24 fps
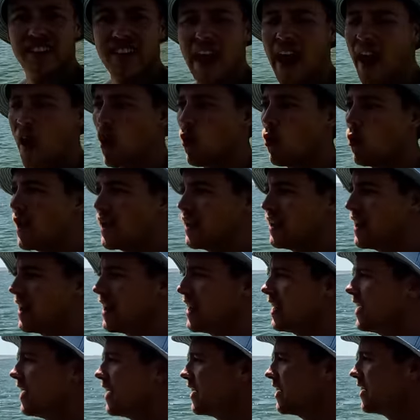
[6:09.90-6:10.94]
It's hell
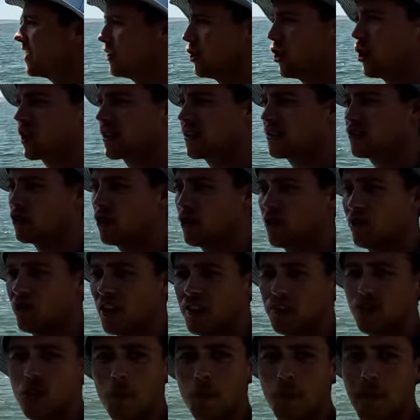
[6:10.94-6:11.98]
windy. Look, as soon as
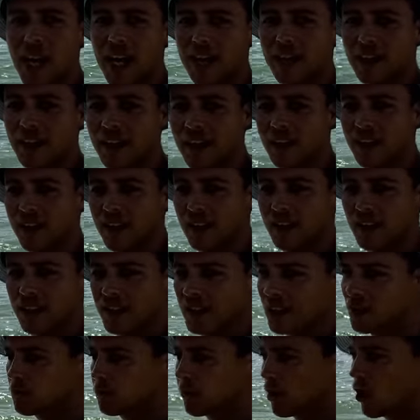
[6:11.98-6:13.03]
I stop paddling, just